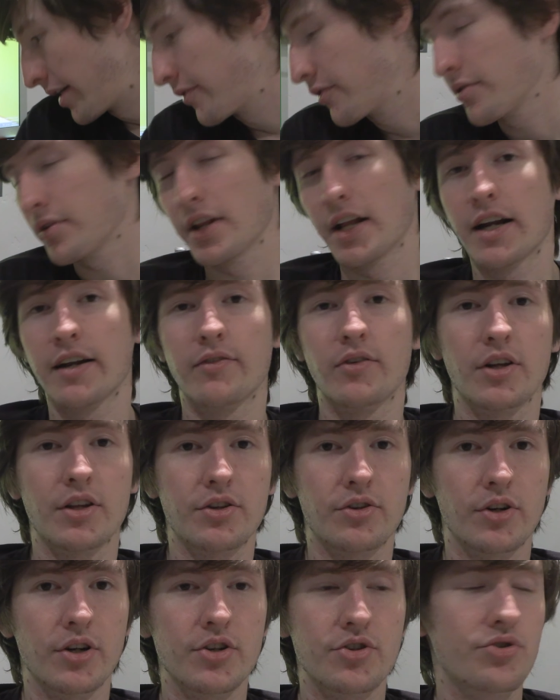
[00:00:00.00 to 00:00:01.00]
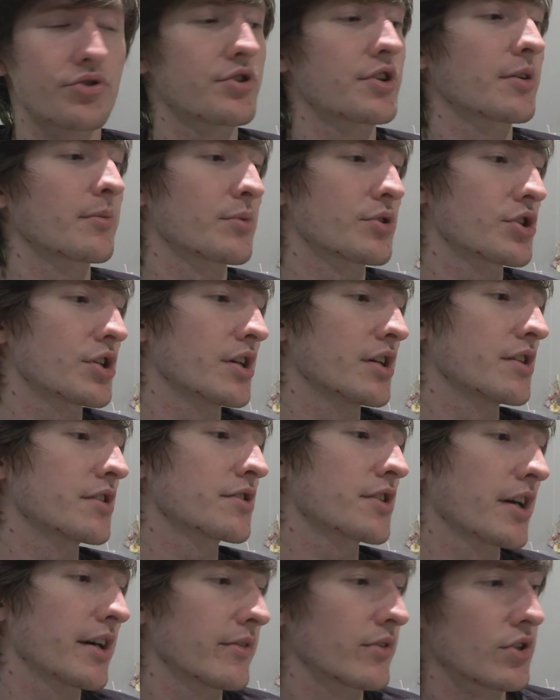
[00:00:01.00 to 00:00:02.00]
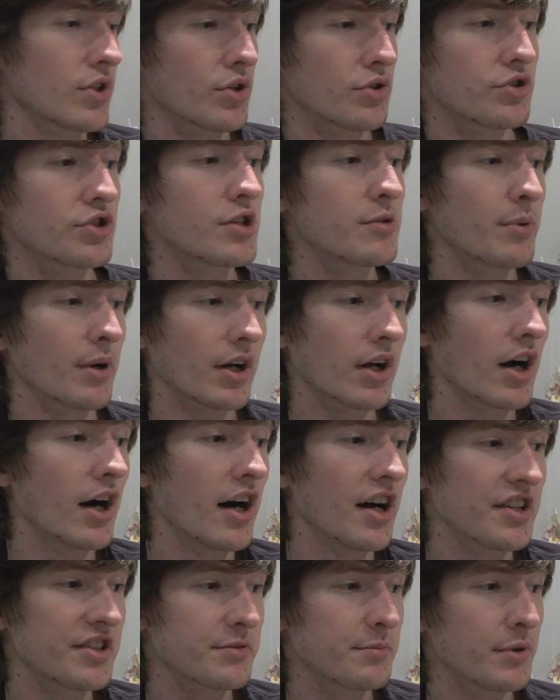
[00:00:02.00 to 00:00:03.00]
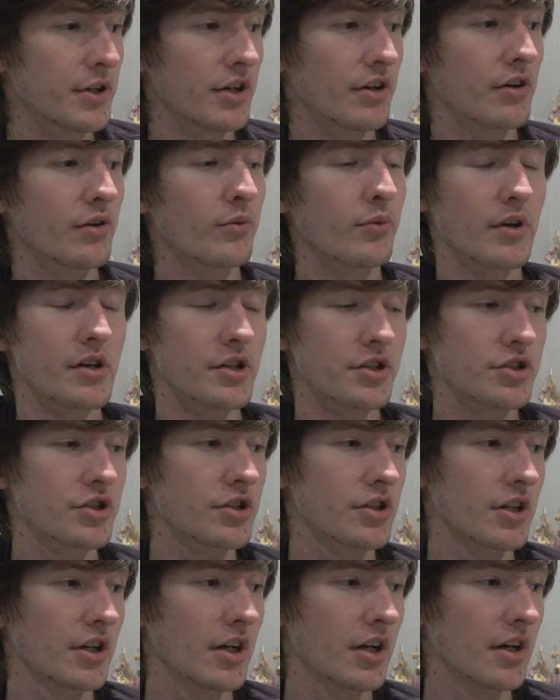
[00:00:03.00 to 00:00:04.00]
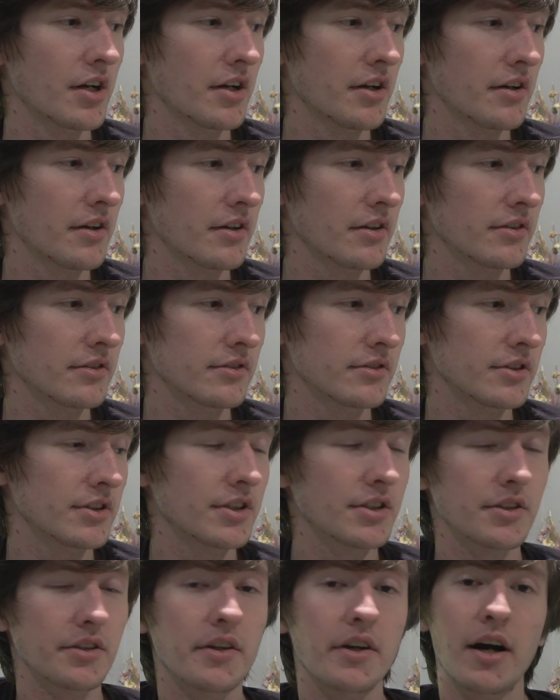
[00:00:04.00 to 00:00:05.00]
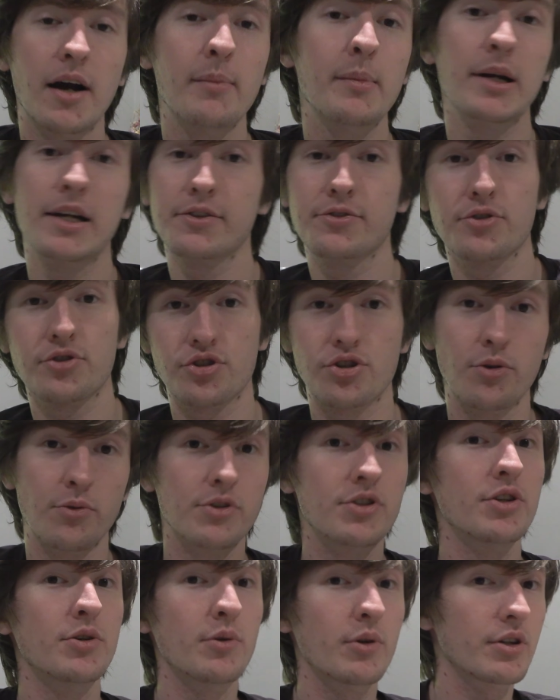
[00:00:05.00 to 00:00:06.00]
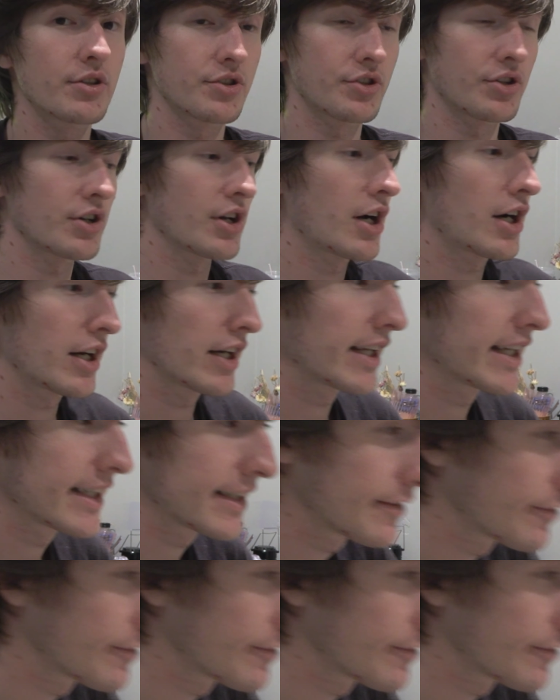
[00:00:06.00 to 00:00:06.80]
have a lot of other interesting machines. I have a Toshiba Cosmio, which I might as well show it to you because you're not going to get